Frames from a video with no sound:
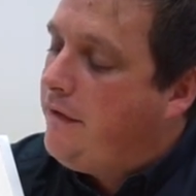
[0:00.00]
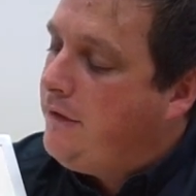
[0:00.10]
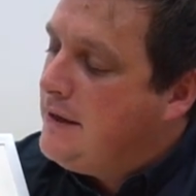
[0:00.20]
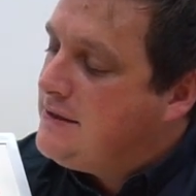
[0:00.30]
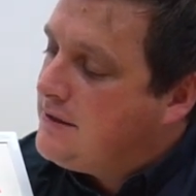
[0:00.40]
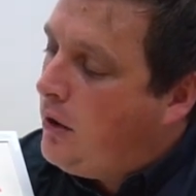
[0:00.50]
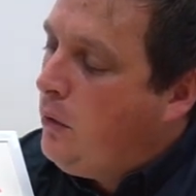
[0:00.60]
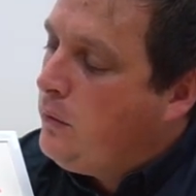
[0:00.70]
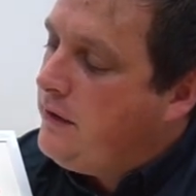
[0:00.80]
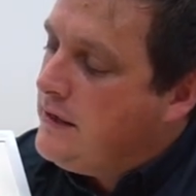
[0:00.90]
If we'd
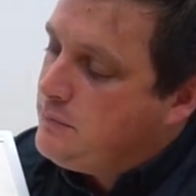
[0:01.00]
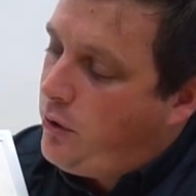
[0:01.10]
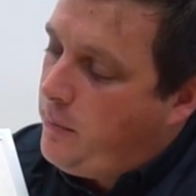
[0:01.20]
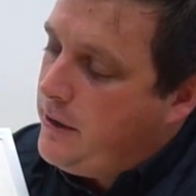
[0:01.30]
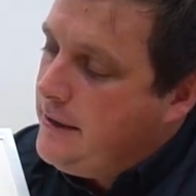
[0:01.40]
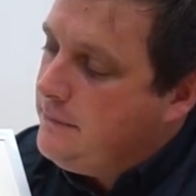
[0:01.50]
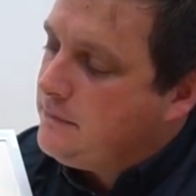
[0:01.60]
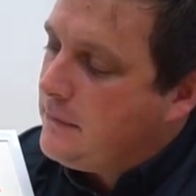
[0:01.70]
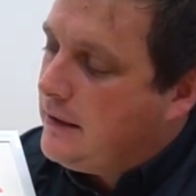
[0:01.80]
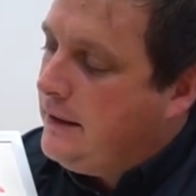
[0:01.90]
sold this
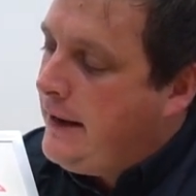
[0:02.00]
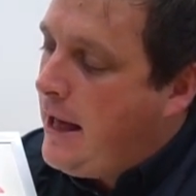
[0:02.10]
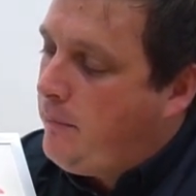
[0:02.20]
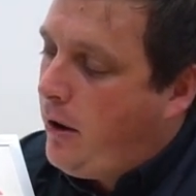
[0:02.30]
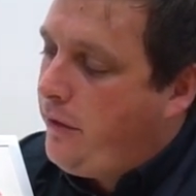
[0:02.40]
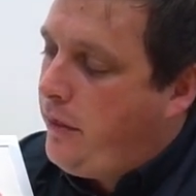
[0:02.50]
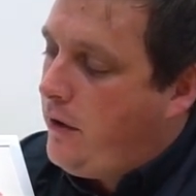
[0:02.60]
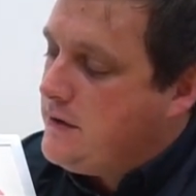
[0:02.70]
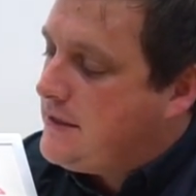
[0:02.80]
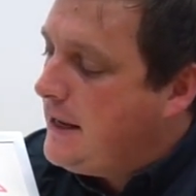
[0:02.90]
property, cleared out both of
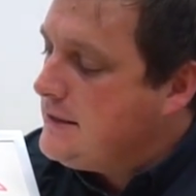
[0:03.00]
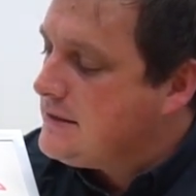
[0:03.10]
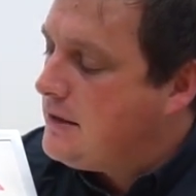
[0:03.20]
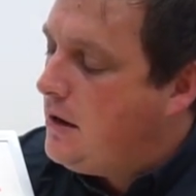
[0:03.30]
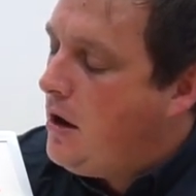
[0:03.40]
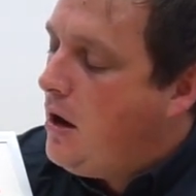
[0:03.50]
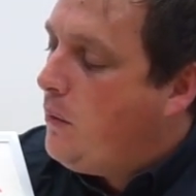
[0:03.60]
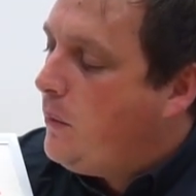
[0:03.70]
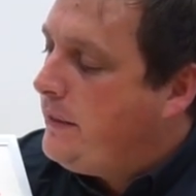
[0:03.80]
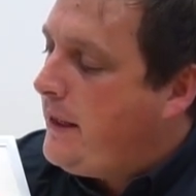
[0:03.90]
those debts,
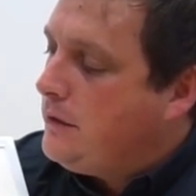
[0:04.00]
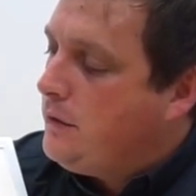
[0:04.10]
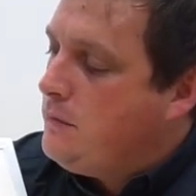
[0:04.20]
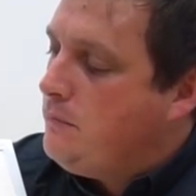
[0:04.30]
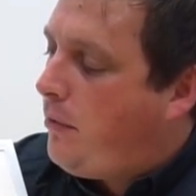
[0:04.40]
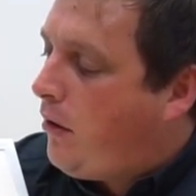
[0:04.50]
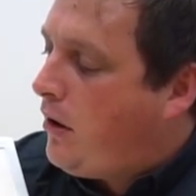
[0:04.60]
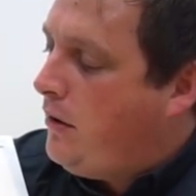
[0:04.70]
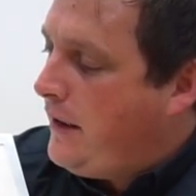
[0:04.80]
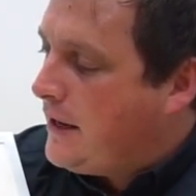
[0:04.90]
we then couldn't
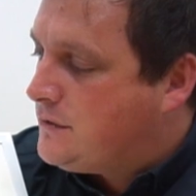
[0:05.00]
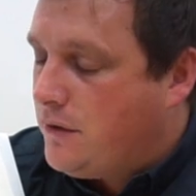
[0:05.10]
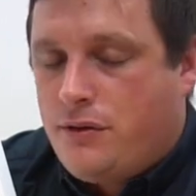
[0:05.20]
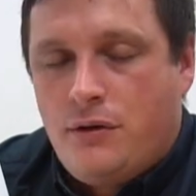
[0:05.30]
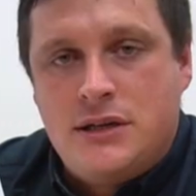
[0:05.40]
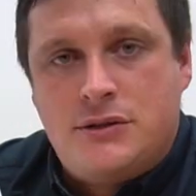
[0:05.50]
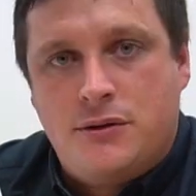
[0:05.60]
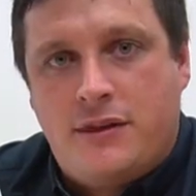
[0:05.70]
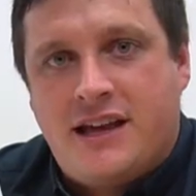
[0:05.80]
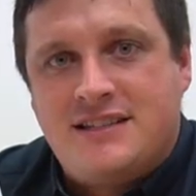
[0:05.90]
borrow the extra
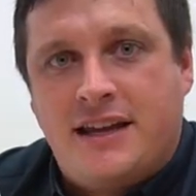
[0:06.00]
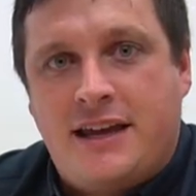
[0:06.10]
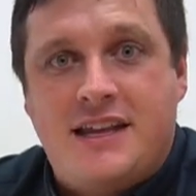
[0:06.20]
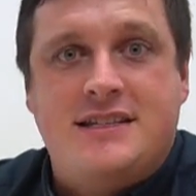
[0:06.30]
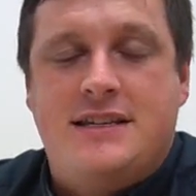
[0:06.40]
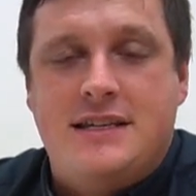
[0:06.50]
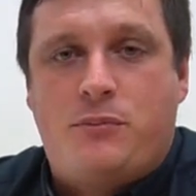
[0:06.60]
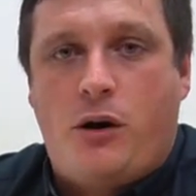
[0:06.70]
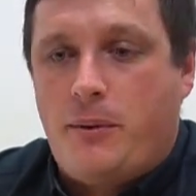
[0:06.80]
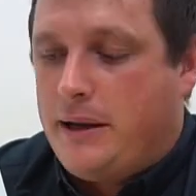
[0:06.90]
$32,000 against this
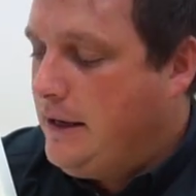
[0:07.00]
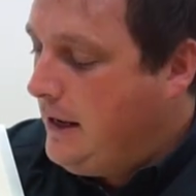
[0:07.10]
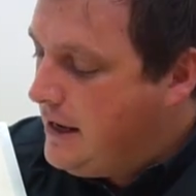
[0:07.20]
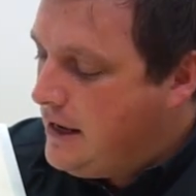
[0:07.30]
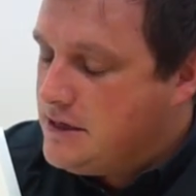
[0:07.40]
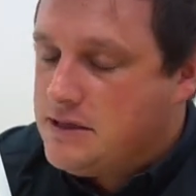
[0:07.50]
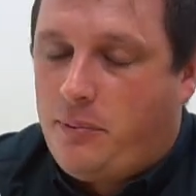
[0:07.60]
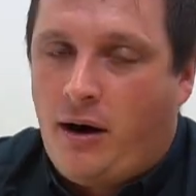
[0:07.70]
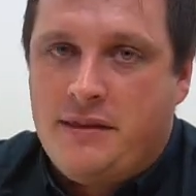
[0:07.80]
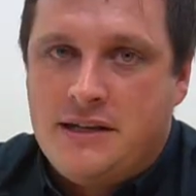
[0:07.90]
property to
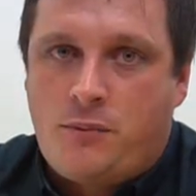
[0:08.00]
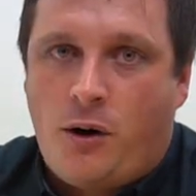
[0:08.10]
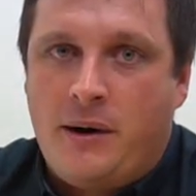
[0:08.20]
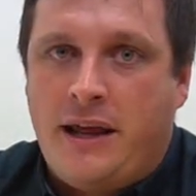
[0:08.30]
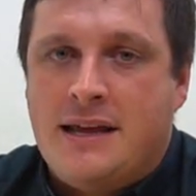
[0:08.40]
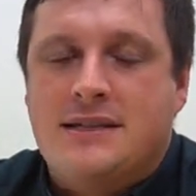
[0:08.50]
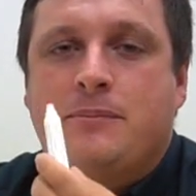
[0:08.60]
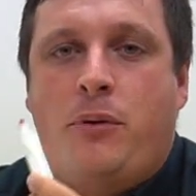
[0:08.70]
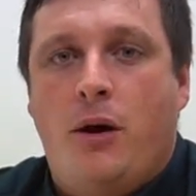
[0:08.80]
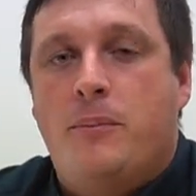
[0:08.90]
buy this property, as
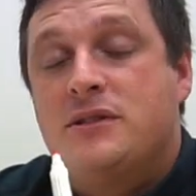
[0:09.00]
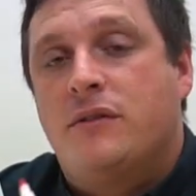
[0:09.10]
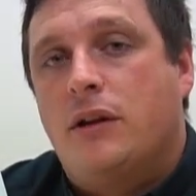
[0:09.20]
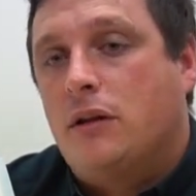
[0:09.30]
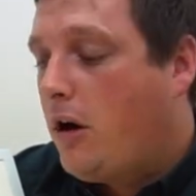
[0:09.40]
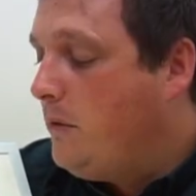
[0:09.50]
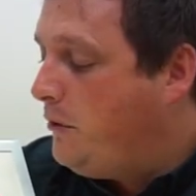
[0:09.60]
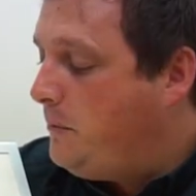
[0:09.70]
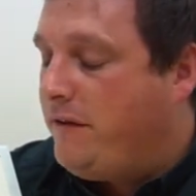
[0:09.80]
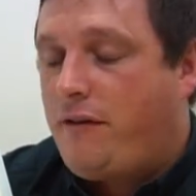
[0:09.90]
the purpose of the loan
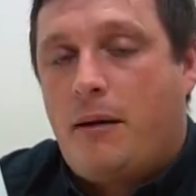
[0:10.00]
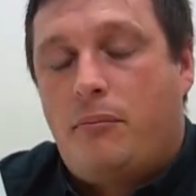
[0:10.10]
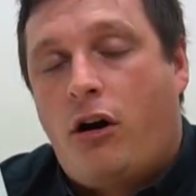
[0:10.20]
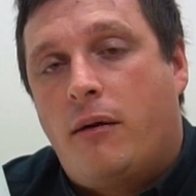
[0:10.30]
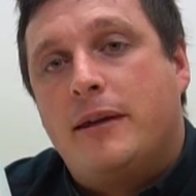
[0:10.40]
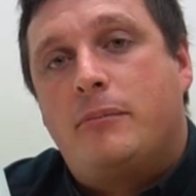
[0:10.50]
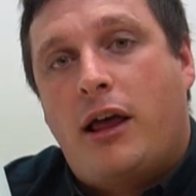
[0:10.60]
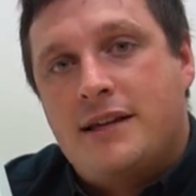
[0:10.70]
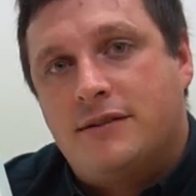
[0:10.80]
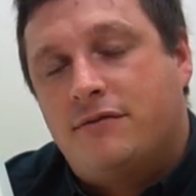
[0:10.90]
would be for our primary
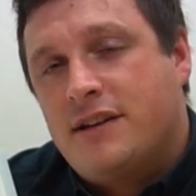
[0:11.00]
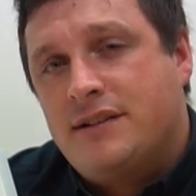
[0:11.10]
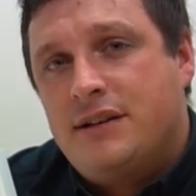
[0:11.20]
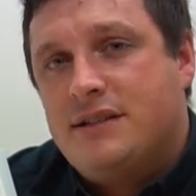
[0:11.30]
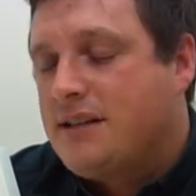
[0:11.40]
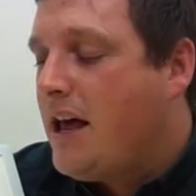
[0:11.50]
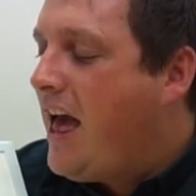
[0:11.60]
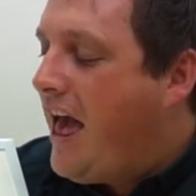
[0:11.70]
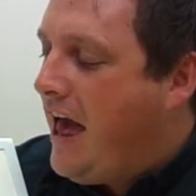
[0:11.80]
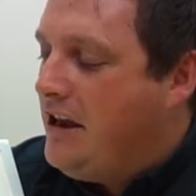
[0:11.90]
place of residence
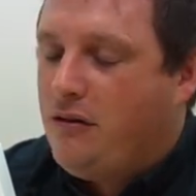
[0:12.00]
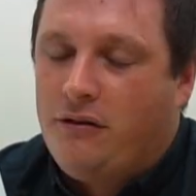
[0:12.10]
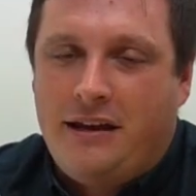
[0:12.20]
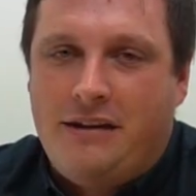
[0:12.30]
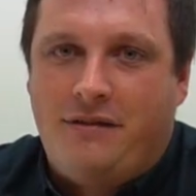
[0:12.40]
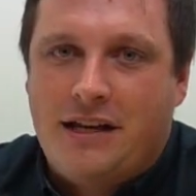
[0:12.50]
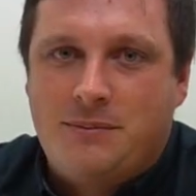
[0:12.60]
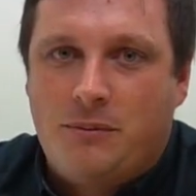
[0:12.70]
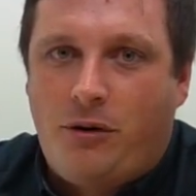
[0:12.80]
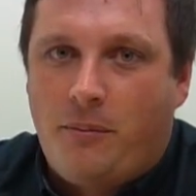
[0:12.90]
and not the
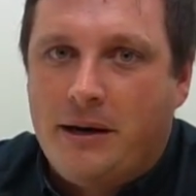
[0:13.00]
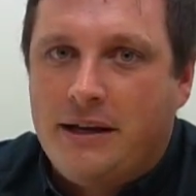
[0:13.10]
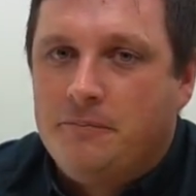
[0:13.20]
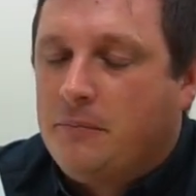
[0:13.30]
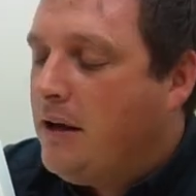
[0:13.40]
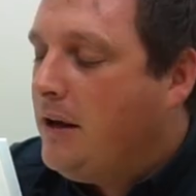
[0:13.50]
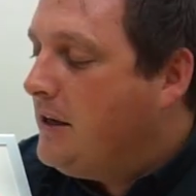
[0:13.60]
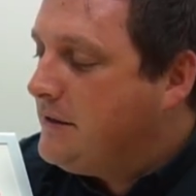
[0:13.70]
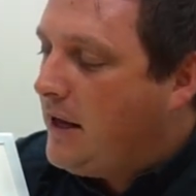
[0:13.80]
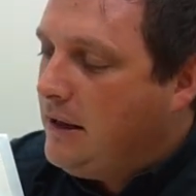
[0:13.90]
investment property.
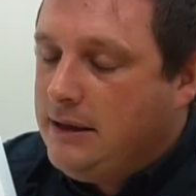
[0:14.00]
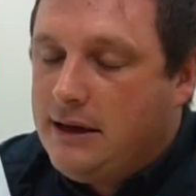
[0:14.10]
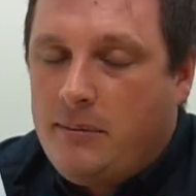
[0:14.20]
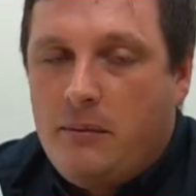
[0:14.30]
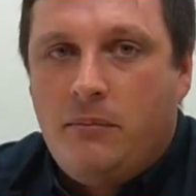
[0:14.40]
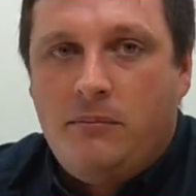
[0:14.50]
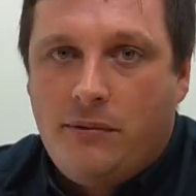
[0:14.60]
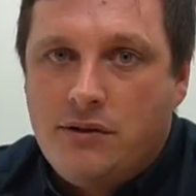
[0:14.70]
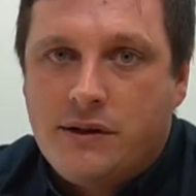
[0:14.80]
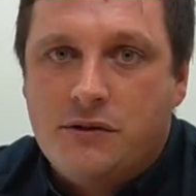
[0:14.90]
So a little bit
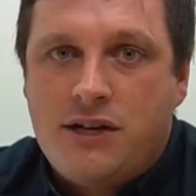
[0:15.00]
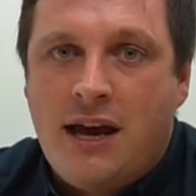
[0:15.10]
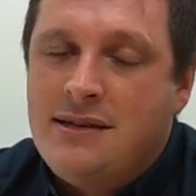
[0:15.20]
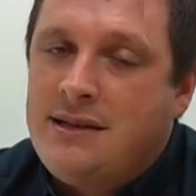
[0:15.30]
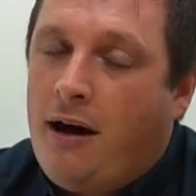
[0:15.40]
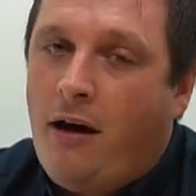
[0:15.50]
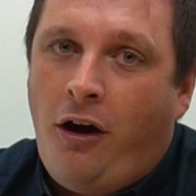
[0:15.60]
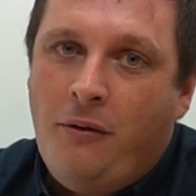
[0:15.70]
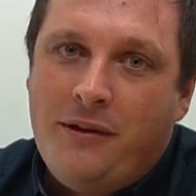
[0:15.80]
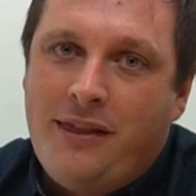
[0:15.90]
musical chairs there. I
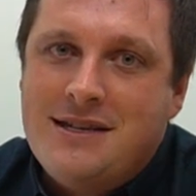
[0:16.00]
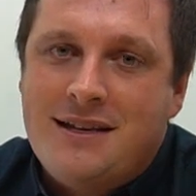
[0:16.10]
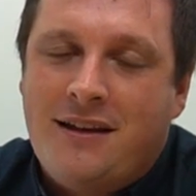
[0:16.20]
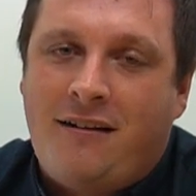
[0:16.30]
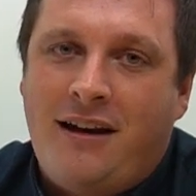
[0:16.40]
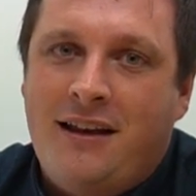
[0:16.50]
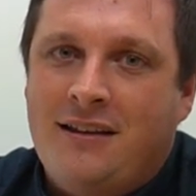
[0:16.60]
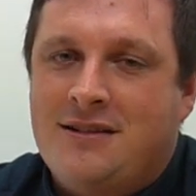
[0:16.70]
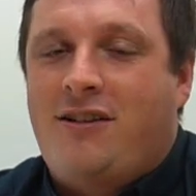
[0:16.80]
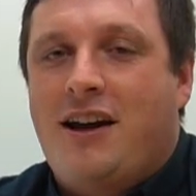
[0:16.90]
hope with these
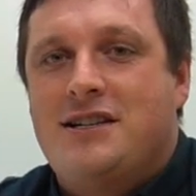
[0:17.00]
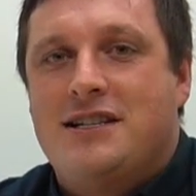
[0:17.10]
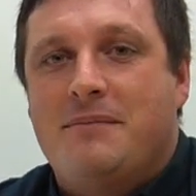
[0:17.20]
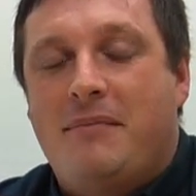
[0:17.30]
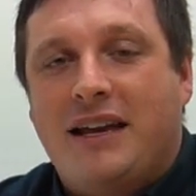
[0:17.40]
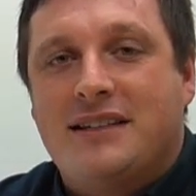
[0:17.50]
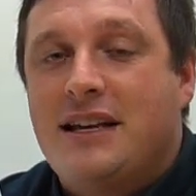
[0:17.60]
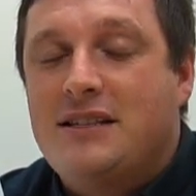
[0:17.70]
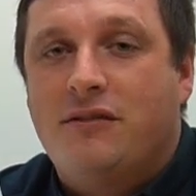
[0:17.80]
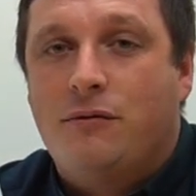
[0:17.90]
illustrations it makes
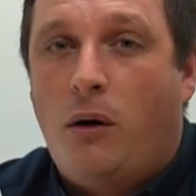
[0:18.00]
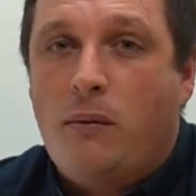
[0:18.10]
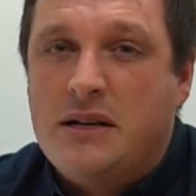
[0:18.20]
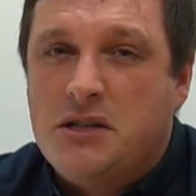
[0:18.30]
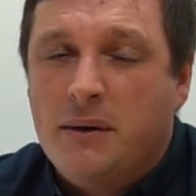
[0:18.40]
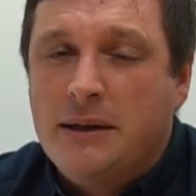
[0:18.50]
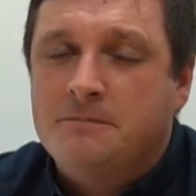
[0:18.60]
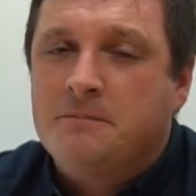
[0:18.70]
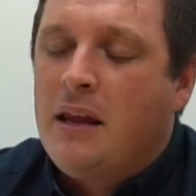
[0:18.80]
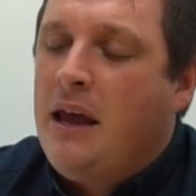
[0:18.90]
sense of what we're
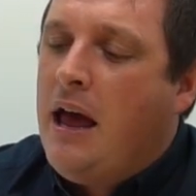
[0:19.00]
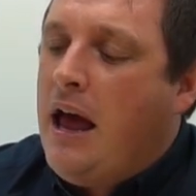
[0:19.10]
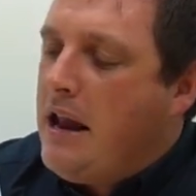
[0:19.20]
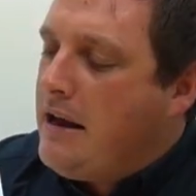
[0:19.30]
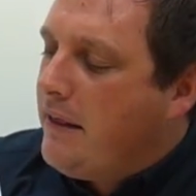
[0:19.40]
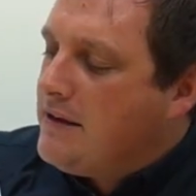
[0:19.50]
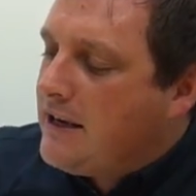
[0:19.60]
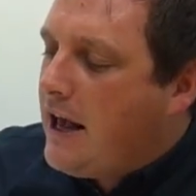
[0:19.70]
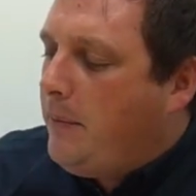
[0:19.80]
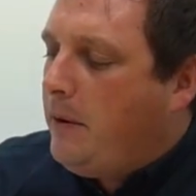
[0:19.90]
doing. Now there's
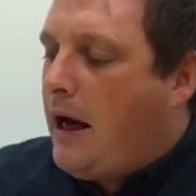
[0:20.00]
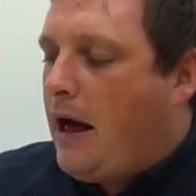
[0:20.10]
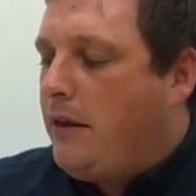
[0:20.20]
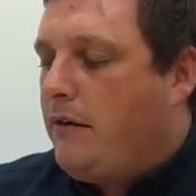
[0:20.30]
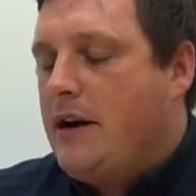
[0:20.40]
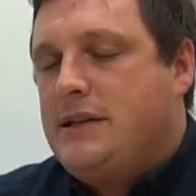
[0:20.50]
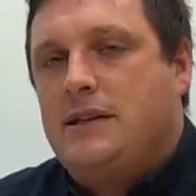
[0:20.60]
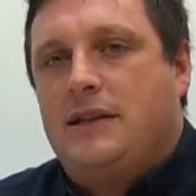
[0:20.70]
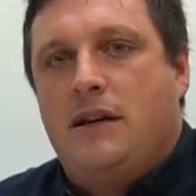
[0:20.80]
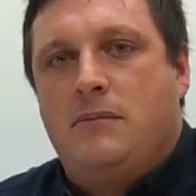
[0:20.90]
a couple of other
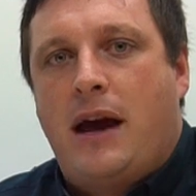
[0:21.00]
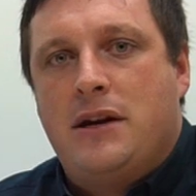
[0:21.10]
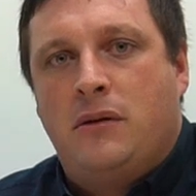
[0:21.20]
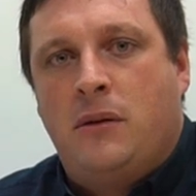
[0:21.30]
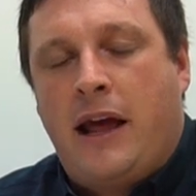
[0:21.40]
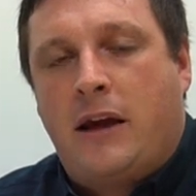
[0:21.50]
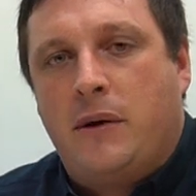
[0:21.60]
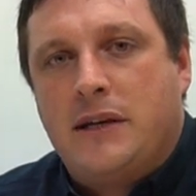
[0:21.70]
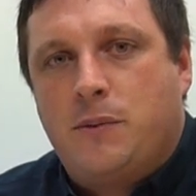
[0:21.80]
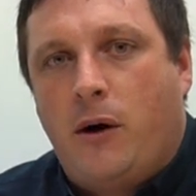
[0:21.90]
reasons that you may do an
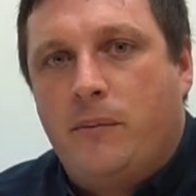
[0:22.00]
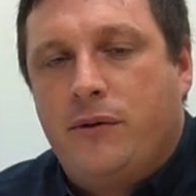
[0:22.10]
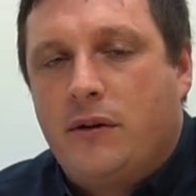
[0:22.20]
equity swap.